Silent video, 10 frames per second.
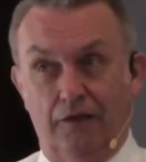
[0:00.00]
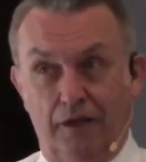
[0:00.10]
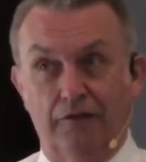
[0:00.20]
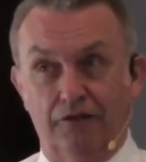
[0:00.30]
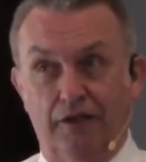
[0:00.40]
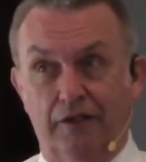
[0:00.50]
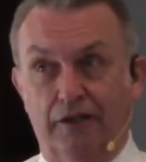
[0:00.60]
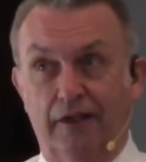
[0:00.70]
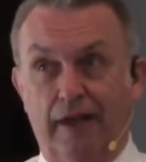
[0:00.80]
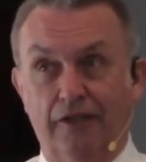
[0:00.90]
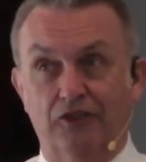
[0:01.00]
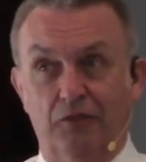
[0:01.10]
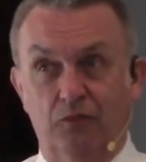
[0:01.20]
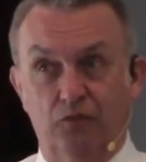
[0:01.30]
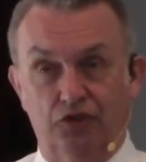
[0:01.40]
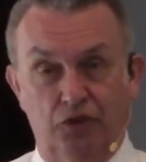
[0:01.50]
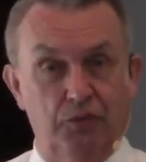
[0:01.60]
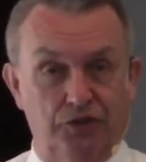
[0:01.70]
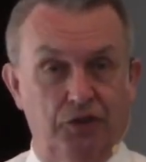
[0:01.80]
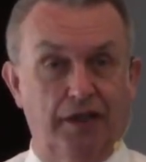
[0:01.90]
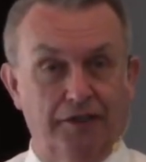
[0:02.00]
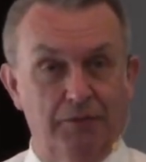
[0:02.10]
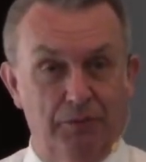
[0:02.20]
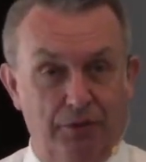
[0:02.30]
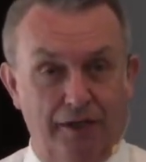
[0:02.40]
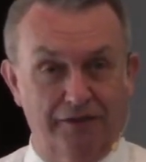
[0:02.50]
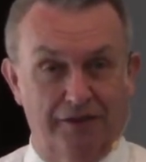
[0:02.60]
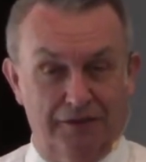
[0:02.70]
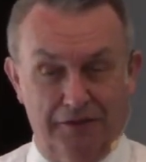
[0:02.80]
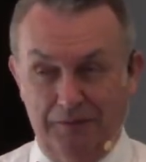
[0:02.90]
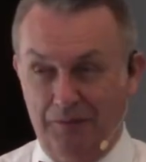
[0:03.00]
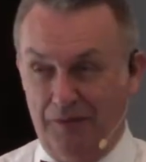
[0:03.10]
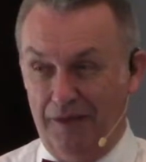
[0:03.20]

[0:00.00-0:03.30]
think it was Larry King asked him, "So would you like to be president?"